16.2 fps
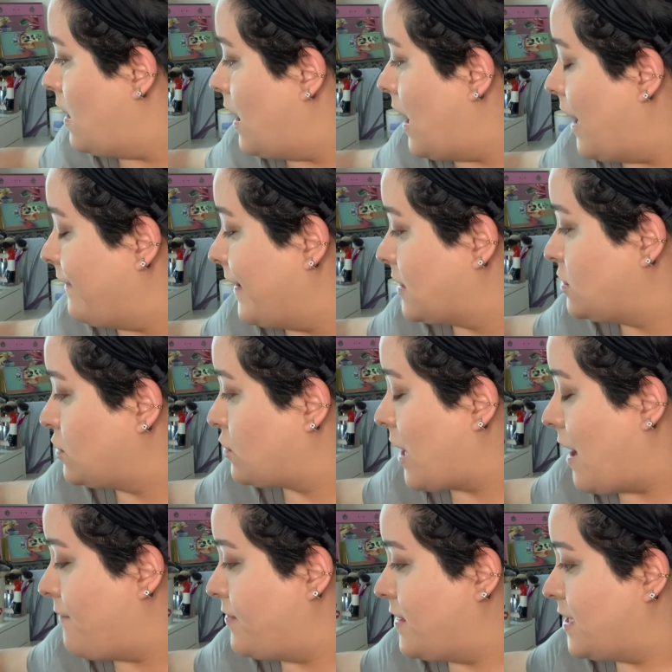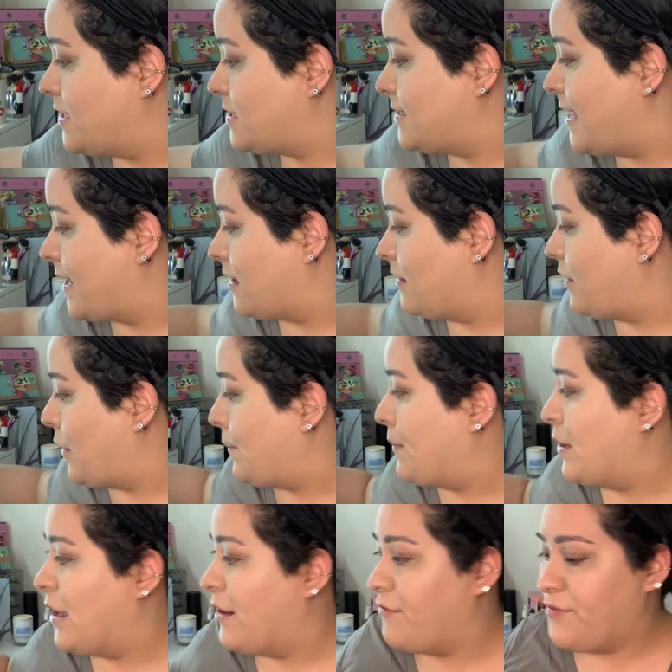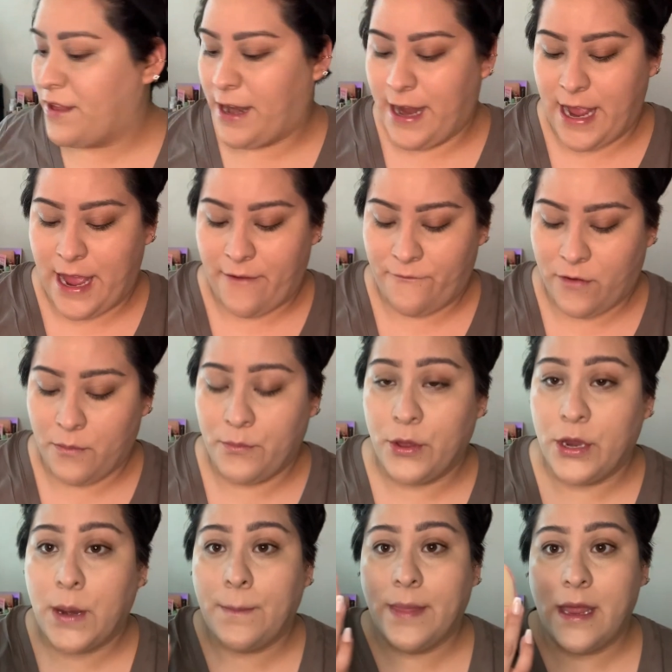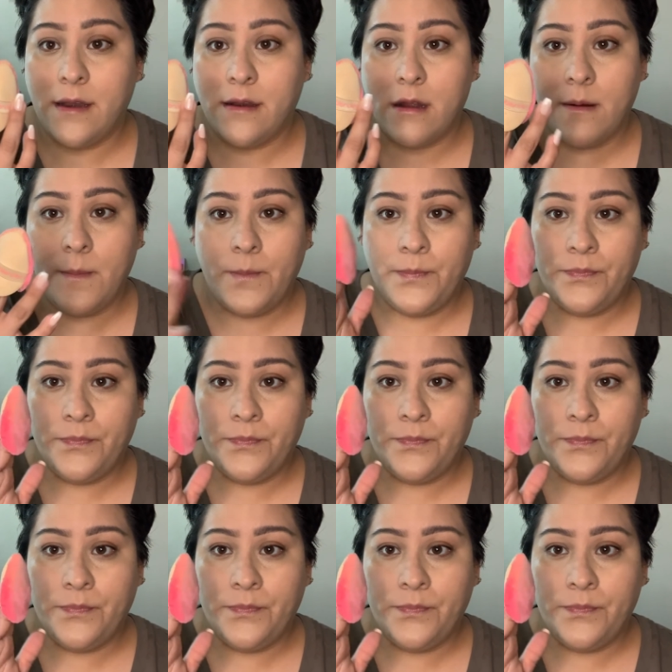I like to grab this like a little puff that I have from Beauty Blender